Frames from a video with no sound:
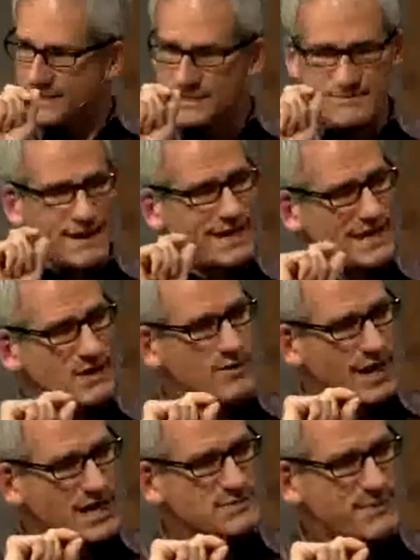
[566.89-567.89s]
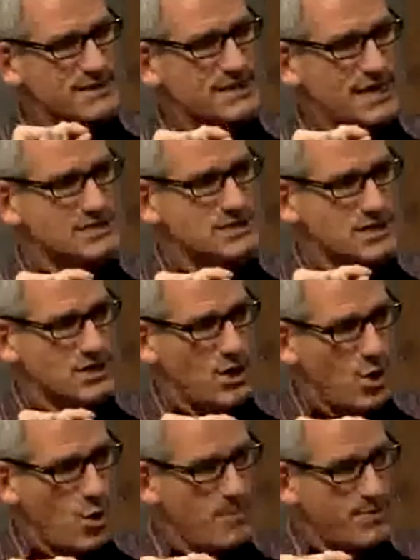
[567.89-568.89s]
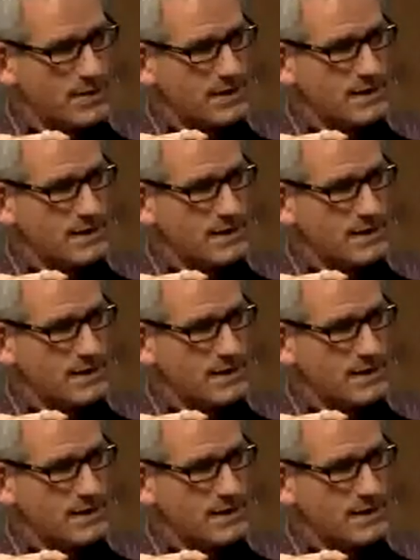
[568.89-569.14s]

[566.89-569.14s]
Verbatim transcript: it is my eager expectation and hope